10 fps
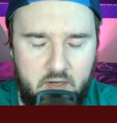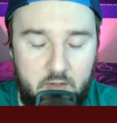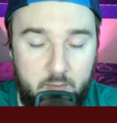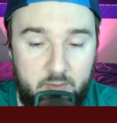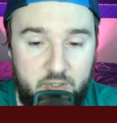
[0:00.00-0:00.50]

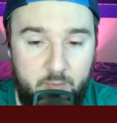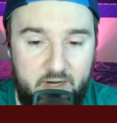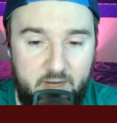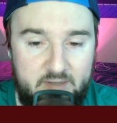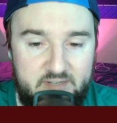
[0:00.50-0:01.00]
Clippers
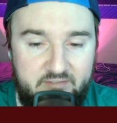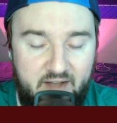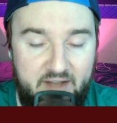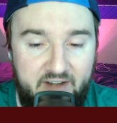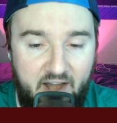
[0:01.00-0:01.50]
opening up as a
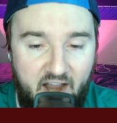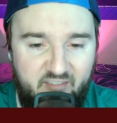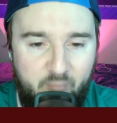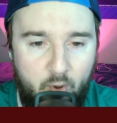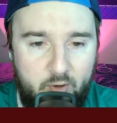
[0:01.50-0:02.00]

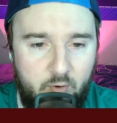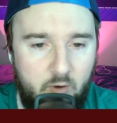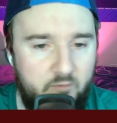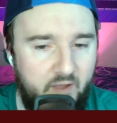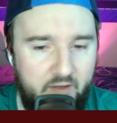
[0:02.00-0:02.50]
5.5-point
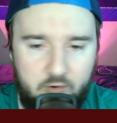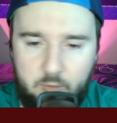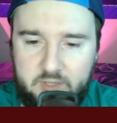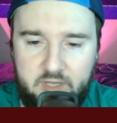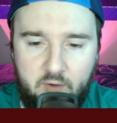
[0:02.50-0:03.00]
road favorite
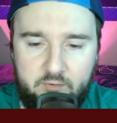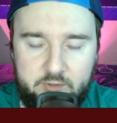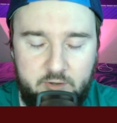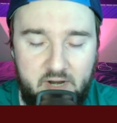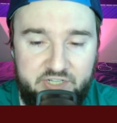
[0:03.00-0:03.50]
with the
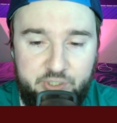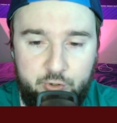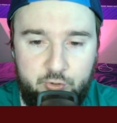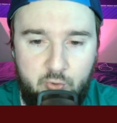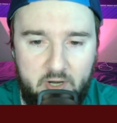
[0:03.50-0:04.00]
over-under at
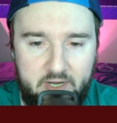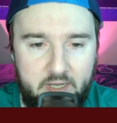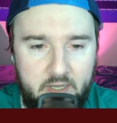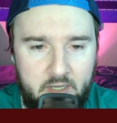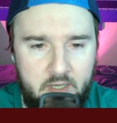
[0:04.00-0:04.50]
220.